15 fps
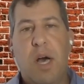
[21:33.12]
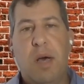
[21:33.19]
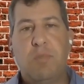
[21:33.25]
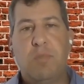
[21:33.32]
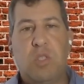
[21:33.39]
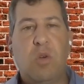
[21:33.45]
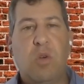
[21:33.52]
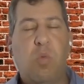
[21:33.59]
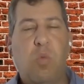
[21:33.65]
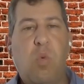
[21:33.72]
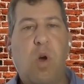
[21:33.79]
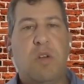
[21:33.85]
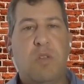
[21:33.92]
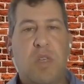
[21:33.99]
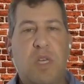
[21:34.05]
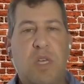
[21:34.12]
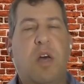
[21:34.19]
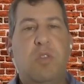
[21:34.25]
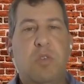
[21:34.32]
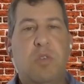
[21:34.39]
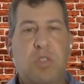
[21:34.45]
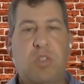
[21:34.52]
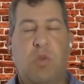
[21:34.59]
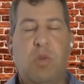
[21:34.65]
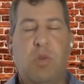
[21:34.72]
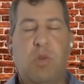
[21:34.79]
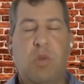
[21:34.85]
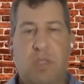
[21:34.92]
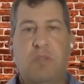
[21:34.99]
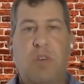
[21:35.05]
So what are the other
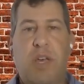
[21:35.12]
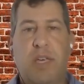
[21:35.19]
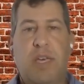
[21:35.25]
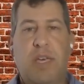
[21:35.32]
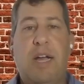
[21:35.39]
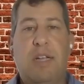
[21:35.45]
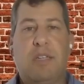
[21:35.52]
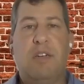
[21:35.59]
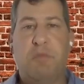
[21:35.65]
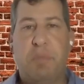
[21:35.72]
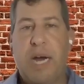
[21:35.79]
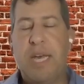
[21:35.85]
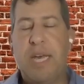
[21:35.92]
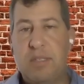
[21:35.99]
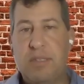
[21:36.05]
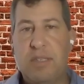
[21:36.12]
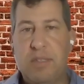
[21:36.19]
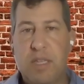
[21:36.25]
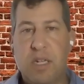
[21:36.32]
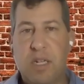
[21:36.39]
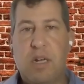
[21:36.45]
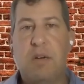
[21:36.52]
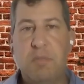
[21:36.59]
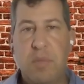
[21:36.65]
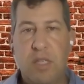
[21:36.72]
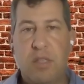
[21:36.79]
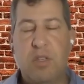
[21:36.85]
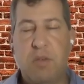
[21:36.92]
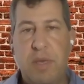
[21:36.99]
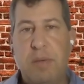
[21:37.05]
sorts of like cognitive biases that come
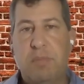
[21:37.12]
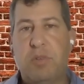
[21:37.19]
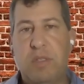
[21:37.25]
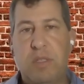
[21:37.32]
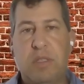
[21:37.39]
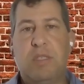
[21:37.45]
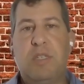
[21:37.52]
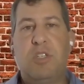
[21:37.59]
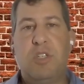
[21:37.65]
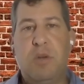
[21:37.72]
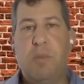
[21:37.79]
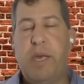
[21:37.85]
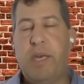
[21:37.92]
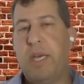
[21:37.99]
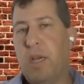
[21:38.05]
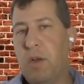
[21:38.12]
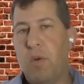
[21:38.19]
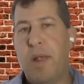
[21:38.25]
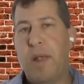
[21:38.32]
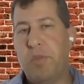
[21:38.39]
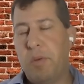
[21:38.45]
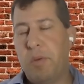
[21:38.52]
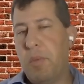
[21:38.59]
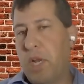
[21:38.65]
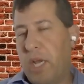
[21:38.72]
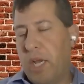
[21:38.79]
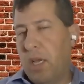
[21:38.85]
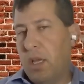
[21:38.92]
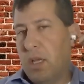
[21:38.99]
into people's decision making around their money?